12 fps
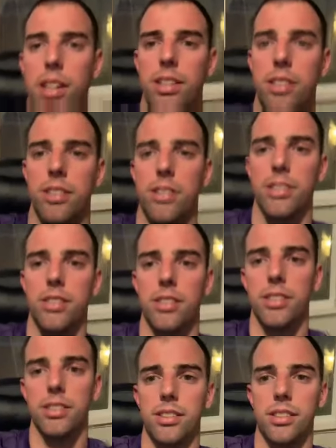And
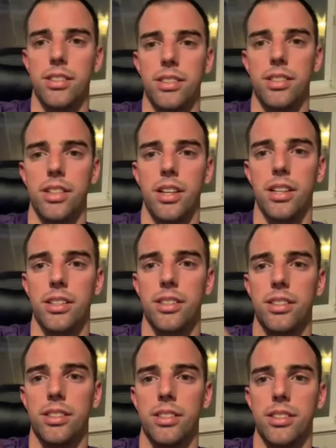yeah,
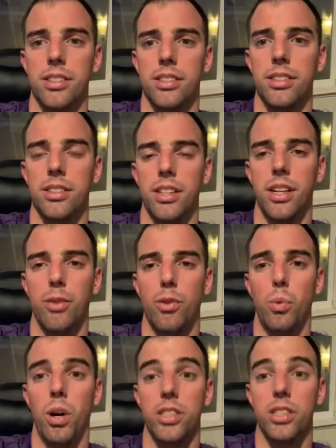thank you for
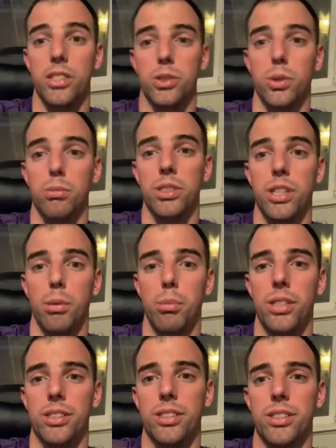watching, Storm
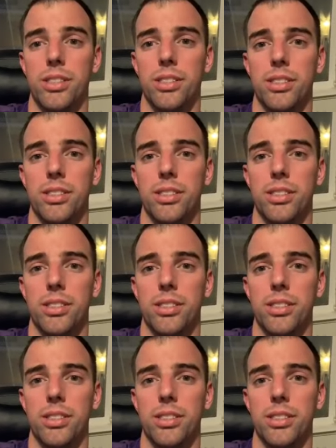Champions.